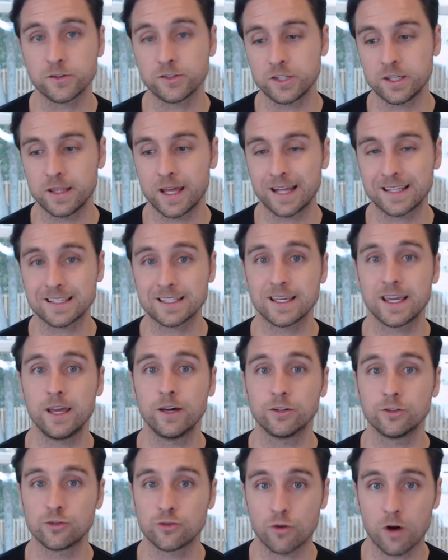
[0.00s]
see that
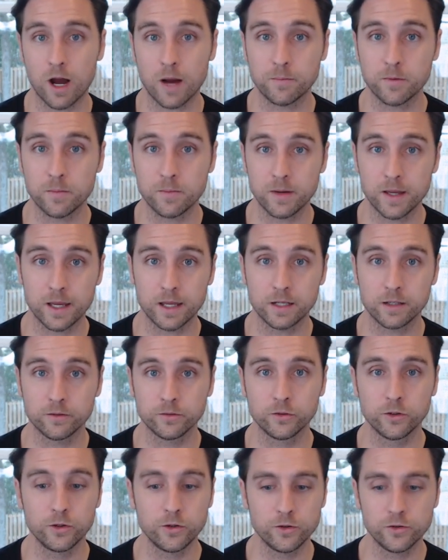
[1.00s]
scale drop a
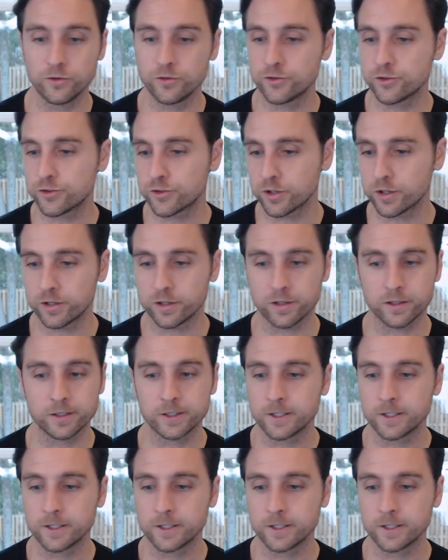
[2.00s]
bit, lose uh,